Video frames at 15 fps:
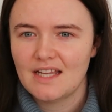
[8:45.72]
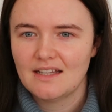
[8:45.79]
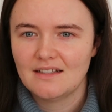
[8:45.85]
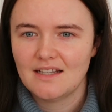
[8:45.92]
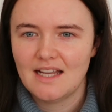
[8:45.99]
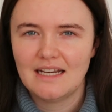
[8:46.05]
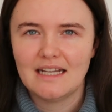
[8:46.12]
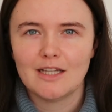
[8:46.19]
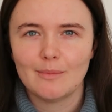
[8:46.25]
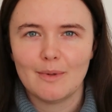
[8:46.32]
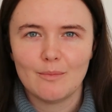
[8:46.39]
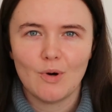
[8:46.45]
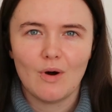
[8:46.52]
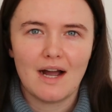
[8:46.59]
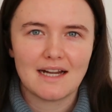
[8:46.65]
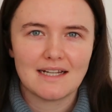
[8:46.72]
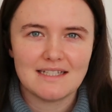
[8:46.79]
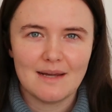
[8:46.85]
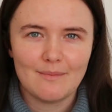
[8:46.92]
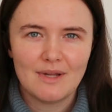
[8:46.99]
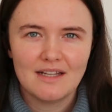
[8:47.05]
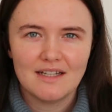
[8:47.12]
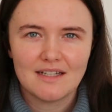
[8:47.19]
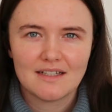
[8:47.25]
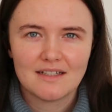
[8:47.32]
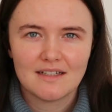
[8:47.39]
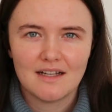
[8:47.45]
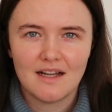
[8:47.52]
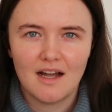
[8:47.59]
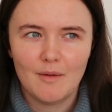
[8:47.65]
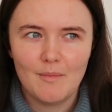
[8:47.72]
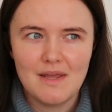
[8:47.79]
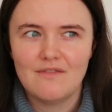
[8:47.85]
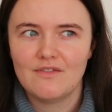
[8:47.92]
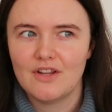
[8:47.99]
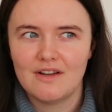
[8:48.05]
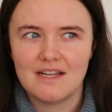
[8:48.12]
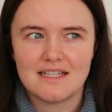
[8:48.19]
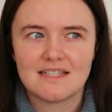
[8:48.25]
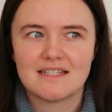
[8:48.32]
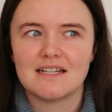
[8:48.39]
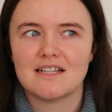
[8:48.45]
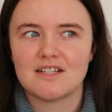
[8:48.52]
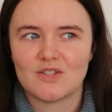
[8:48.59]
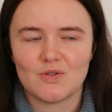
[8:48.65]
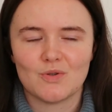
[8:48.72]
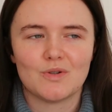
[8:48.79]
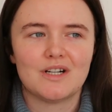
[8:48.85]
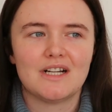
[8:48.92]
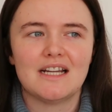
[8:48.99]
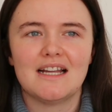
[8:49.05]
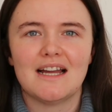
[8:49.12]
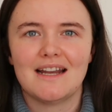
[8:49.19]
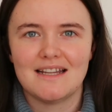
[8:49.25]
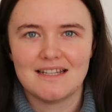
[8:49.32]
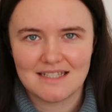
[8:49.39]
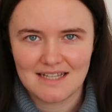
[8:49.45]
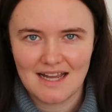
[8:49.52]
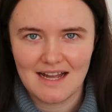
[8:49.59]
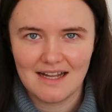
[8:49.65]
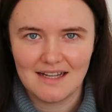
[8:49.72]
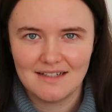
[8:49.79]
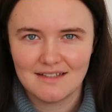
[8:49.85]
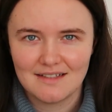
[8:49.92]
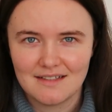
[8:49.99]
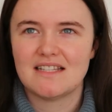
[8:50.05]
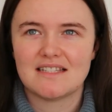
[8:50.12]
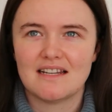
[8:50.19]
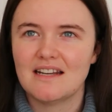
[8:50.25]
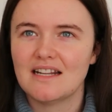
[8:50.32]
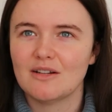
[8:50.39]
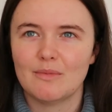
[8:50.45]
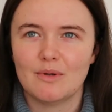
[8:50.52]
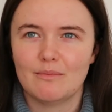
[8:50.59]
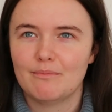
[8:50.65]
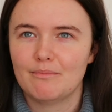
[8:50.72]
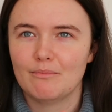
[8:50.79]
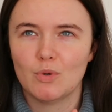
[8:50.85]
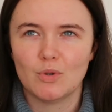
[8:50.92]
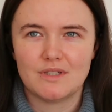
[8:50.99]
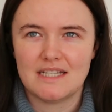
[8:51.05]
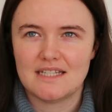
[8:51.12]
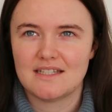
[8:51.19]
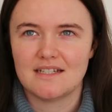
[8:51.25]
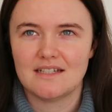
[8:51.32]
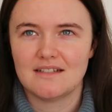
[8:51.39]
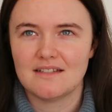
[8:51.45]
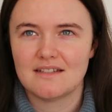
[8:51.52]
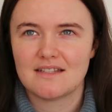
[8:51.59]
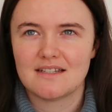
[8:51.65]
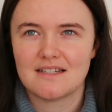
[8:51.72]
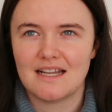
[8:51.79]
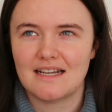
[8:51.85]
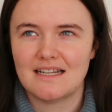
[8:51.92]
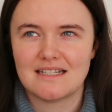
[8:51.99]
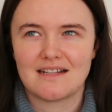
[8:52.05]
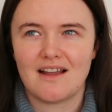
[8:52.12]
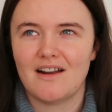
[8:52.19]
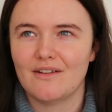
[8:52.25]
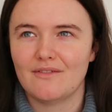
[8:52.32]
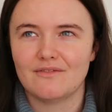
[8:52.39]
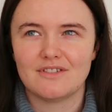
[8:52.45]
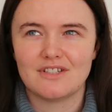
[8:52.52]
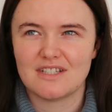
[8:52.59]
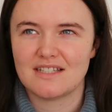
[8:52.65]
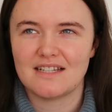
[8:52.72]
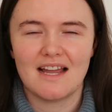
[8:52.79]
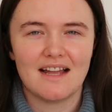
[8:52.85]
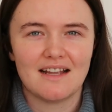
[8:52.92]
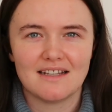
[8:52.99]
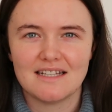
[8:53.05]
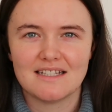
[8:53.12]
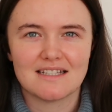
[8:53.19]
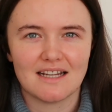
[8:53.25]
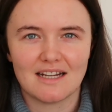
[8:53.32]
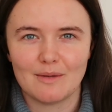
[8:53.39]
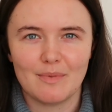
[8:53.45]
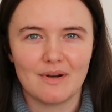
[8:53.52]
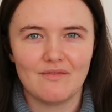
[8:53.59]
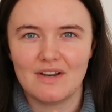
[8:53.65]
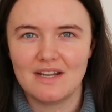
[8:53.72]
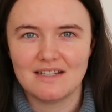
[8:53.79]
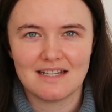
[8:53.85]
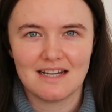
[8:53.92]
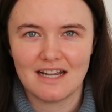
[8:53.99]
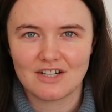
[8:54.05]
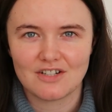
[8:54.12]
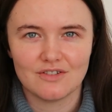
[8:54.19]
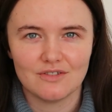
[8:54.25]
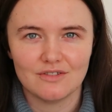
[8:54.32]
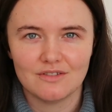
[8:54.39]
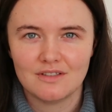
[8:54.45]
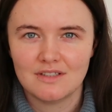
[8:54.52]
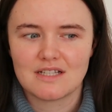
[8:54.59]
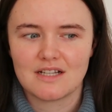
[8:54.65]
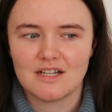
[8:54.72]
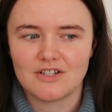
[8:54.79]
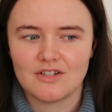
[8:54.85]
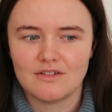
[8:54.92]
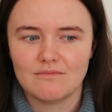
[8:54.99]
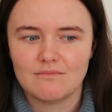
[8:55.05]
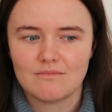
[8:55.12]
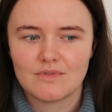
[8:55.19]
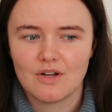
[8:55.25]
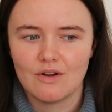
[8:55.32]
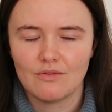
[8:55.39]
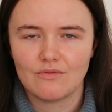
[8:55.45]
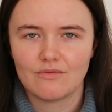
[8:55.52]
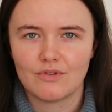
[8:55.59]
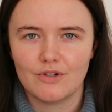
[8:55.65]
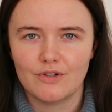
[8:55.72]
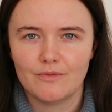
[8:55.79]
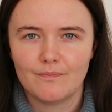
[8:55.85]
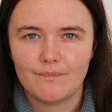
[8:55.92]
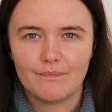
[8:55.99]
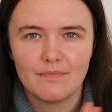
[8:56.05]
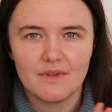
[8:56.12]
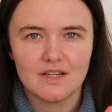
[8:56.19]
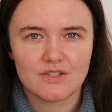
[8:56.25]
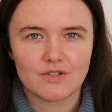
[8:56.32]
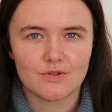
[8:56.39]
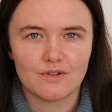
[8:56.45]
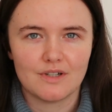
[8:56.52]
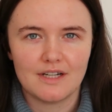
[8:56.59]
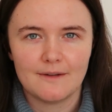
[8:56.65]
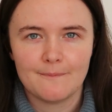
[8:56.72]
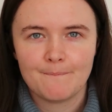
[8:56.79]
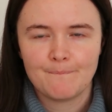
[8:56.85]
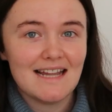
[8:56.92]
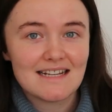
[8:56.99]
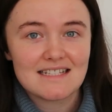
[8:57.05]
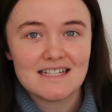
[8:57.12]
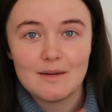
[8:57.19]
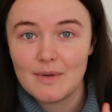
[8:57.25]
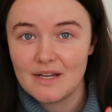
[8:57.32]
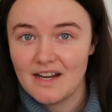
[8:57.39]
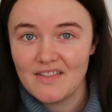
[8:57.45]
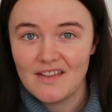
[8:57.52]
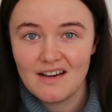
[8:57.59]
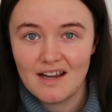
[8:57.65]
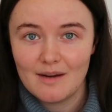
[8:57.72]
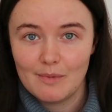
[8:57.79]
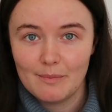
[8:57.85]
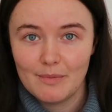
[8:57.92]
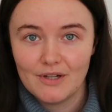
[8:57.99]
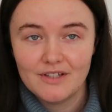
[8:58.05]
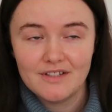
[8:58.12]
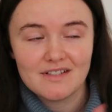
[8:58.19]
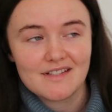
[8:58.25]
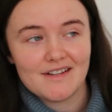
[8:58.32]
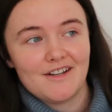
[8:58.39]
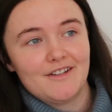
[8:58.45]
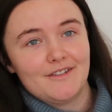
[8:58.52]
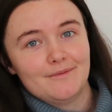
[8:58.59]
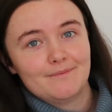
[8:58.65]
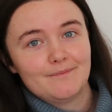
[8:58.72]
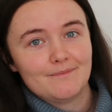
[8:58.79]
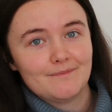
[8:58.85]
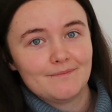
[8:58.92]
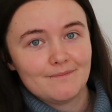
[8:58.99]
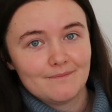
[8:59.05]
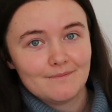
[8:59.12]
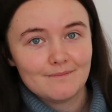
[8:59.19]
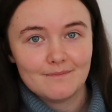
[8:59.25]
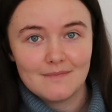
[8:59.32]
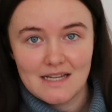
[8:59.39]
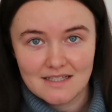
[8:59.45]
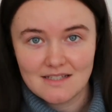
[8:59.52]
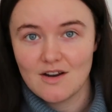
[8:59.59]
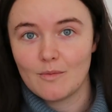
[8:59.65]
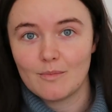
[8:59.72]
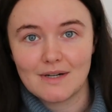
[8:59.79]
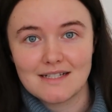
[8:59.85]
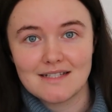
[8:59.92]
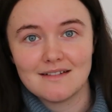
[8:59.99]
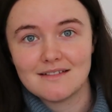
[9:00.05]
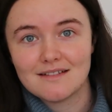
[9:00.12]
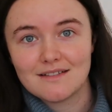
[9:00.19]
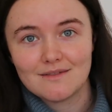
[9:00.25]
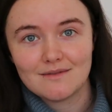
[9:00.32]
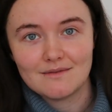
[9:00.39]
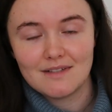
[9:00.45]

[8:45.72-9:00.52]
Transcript: a little bit more academic. Even though it's still a story and it's sad, it's a little bit more distanced and it's kind of just, yeah, it's like a bit of an intellectual discussion told through a story. Next up, another library book, so it's not present